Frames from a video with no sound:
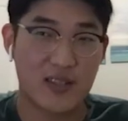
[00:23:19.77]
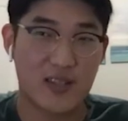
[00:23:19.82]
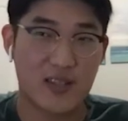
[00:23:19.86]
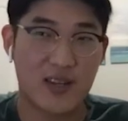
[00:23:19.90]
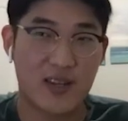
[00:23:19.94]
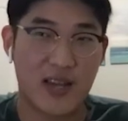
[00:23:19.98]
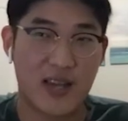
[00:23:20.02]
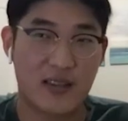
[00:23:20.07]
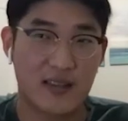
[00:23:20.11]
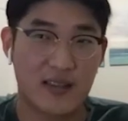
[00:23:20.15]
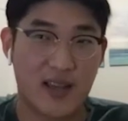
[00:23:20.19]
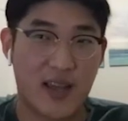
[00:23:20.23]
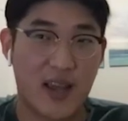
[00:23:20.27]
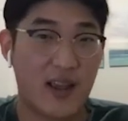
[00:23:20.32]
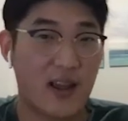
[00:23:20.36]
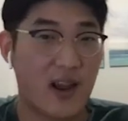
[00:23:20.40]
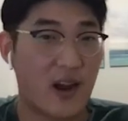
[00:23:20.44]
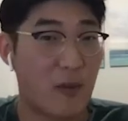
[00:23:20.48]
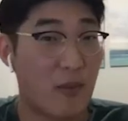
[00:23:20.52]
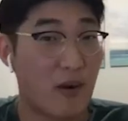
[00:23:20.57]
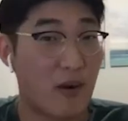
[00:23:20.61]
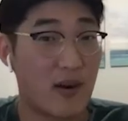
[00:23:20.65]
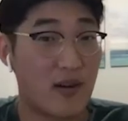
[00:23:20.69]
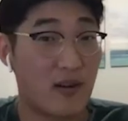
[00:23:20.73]
Delta and
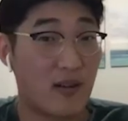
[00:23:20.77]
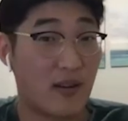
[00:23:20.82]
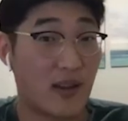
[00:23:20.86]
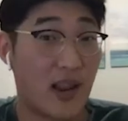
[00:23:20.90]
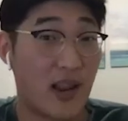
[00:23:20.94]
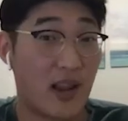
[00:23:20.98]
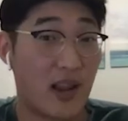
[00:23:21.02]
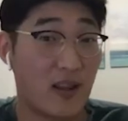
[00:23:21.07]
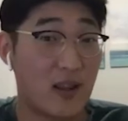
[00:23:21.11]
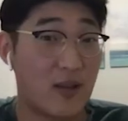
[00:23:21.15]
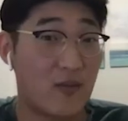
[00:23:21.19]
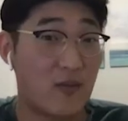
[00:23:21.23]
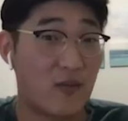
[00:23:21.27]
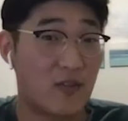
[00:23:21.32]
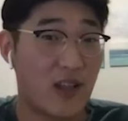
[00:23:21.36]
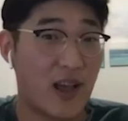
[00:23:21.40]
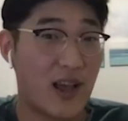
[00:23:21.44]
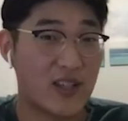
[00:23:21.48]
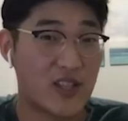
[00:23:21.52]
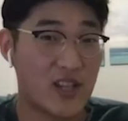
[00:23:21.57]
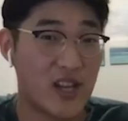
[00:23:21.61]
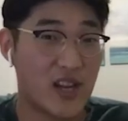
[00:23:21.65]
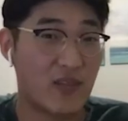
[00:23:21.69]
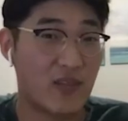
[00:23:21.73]
our partner
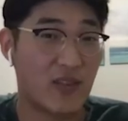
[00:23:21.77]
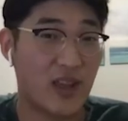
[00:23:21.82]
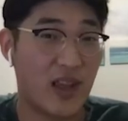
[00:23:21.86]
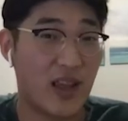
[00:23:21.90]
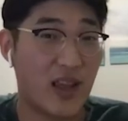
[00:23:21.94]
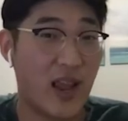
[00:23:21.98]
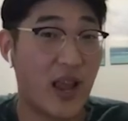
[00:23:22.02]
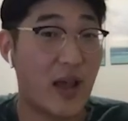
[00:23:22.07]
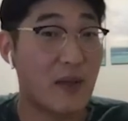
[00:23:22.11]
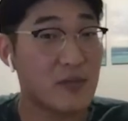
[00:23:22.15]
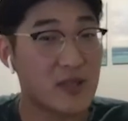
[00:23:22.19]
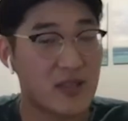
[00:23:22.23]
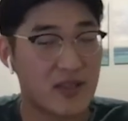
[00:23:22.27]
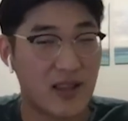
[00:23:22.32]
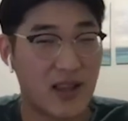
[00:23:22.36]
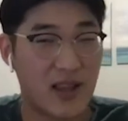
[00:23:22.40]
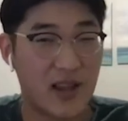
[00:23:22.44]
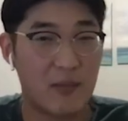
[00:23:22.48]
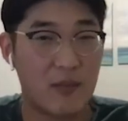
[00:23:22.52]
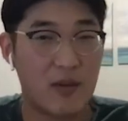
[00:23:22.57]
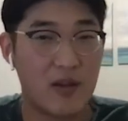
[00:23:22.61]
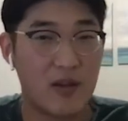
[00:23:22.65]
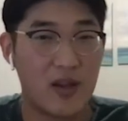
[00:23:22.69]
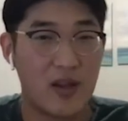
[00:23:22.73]
KLM fly JFK
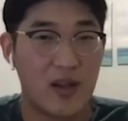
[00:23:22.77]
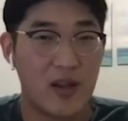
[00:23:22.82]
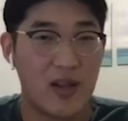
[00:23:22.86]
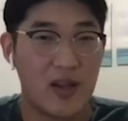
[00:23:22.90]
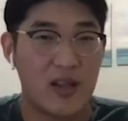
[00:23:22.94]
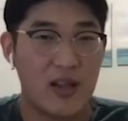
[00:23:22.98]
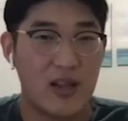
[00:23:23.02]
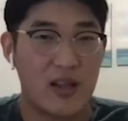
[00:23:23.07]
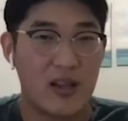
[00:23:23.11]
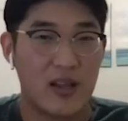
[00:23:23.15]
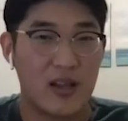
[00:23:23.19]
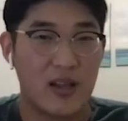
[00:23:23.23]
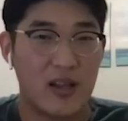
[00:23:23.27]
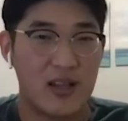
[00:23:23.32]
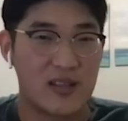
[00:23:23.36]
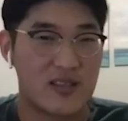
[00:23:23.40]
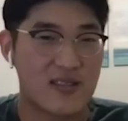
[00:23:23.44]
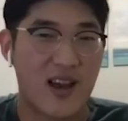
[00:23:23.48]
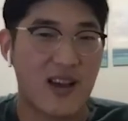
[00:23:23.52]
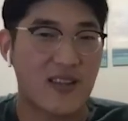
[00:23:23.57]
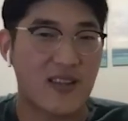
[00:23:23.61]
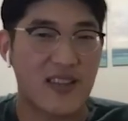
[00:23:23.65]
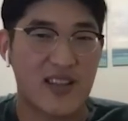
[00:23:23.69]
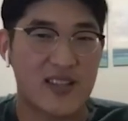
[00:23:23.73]
Amsterdam,
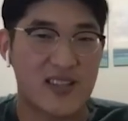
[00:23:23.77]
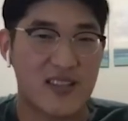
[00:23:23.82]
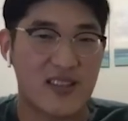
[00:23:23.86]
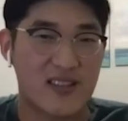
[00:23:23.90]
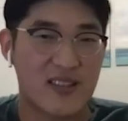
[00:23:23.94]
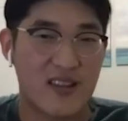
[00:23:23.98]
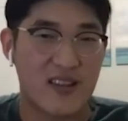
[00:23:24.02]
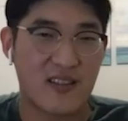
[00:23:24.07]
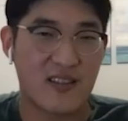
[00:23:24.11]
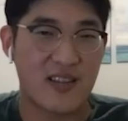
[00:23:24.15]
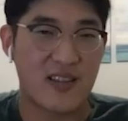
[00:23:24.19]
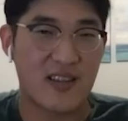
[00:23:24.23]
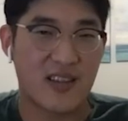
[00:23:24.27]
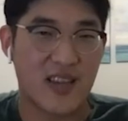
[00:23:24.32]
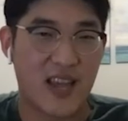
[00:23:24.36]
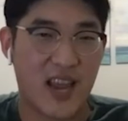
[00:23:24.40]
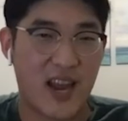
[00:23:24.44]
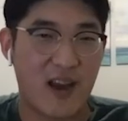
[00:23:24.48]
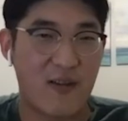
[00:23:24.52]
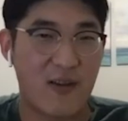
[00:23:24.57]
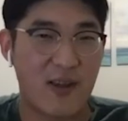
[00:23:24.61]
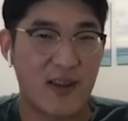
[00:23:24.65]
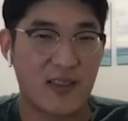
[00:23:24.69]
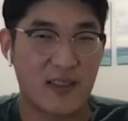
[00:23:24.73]
it's not
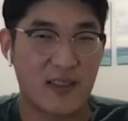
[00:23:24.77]
necessarily